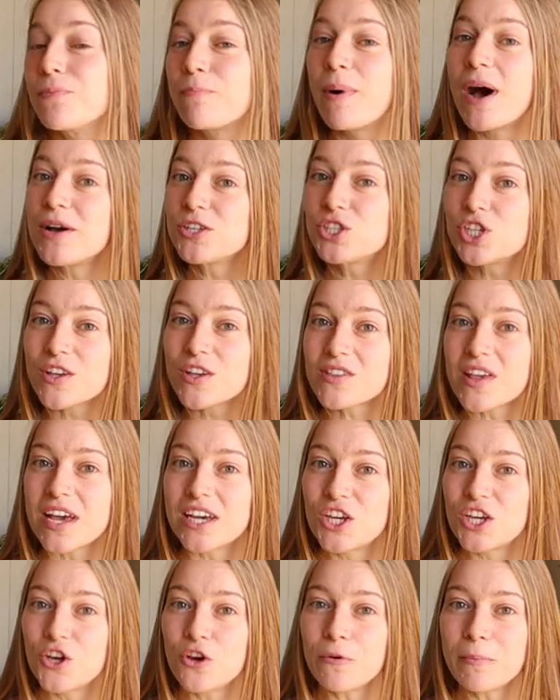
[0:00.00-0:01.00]
But just
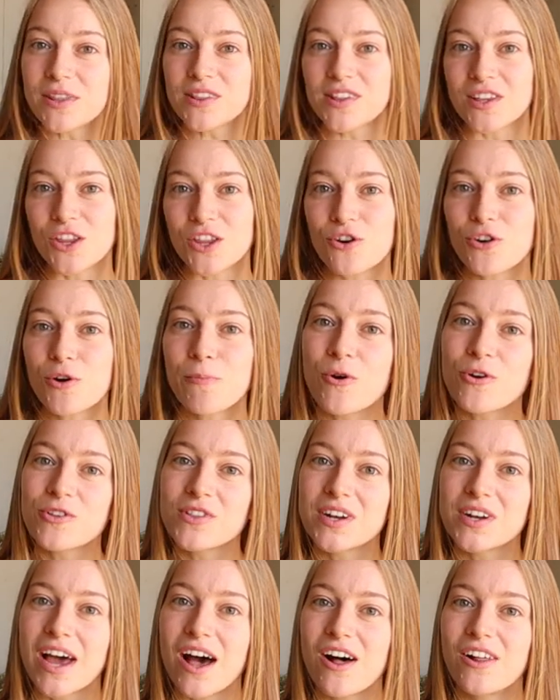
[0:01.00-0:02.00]
like humans and their
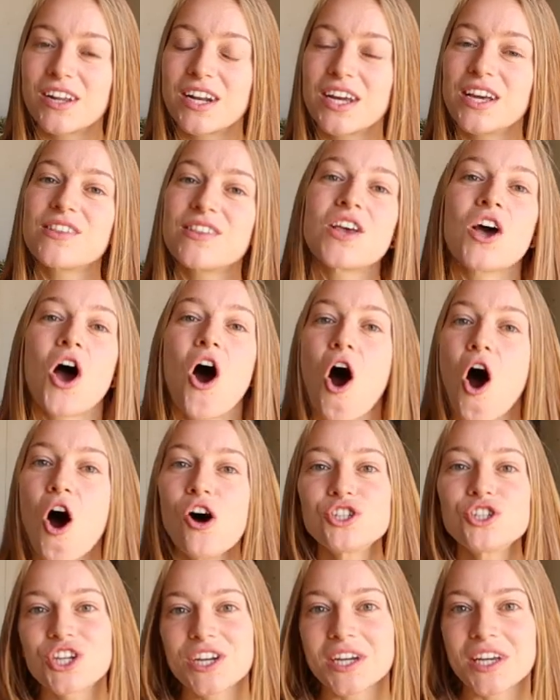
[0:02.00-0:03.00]
personalities,
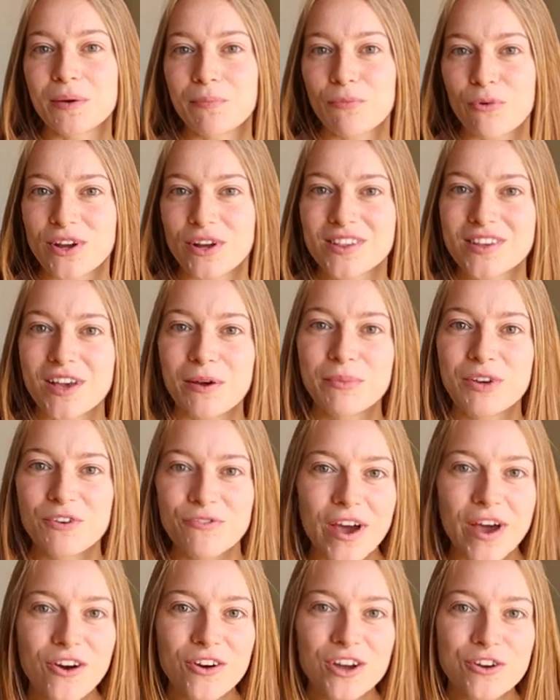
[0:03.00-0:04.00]
all chicken breeds can be
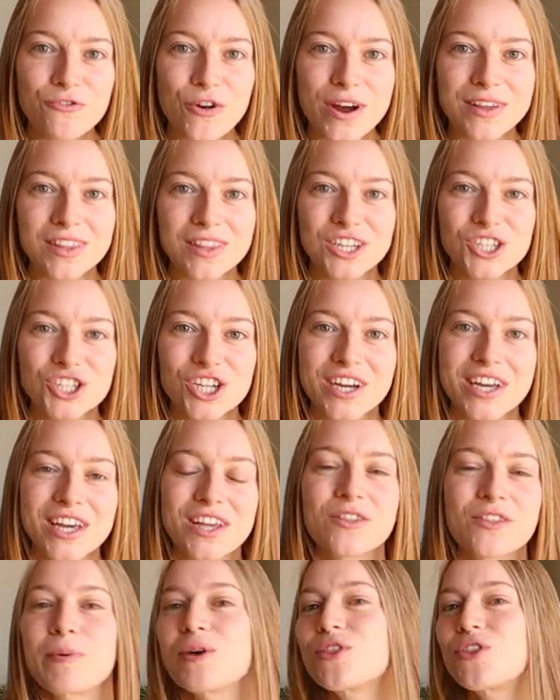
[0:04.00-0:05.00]
very friendly
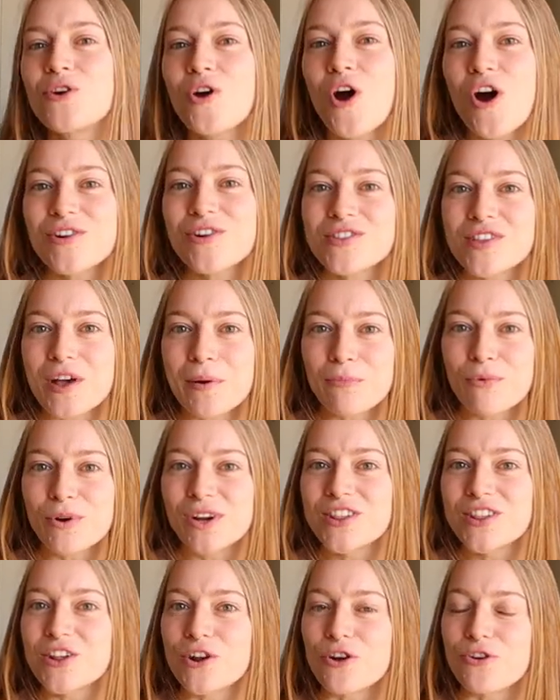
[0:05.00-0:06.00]
chickens, but there are some
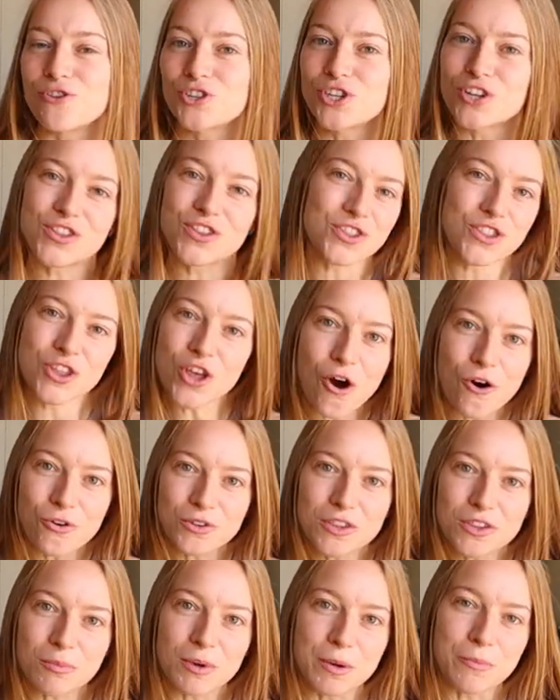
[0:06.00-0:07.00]
breeds that are just
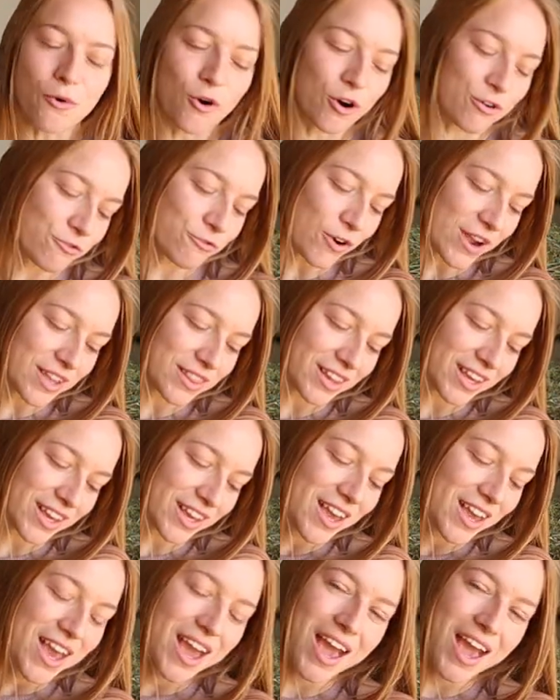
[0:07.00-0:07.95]
known to be more friendly.